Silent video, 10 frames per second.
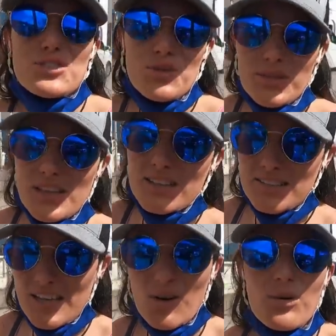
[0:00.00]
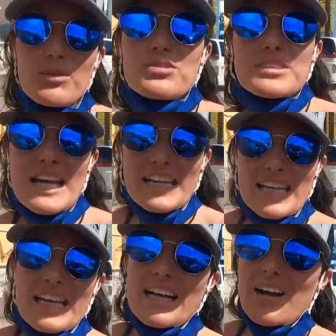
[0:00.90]
do with us like almost
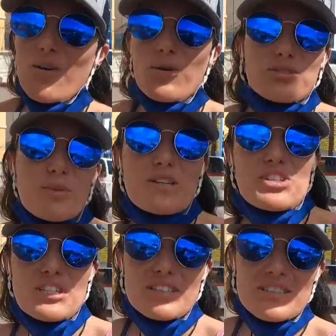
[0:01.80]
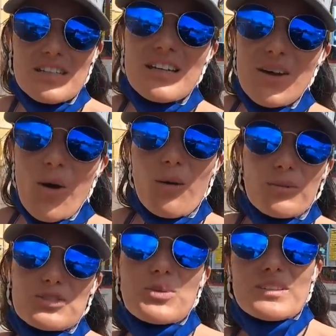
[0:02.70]
taking a whole species
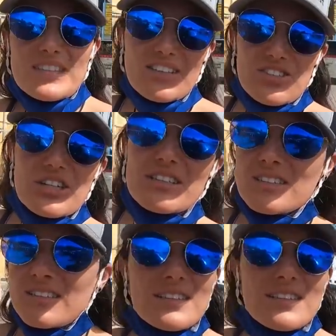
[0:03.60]
almost to extinction.